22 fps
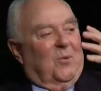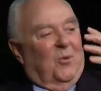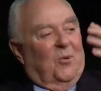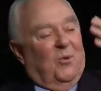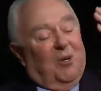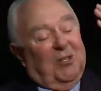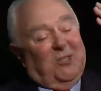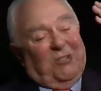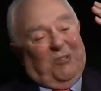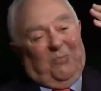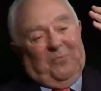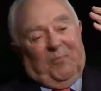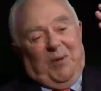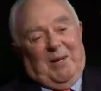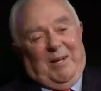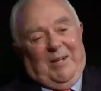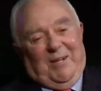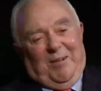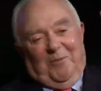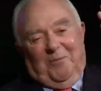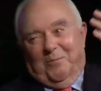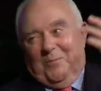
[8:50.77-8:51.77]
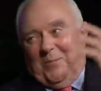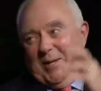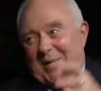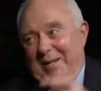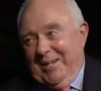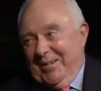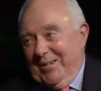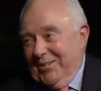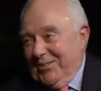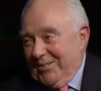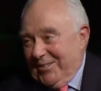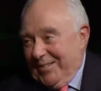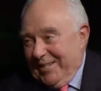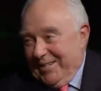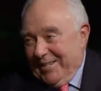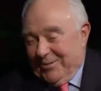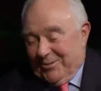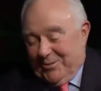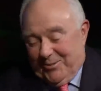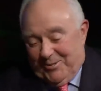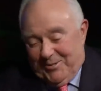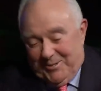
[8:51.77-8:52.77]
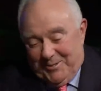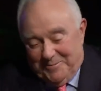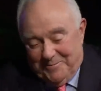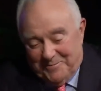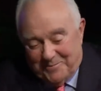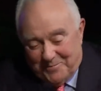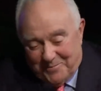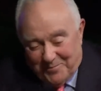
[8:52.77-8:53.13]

Lords of Pelham Pells, actually.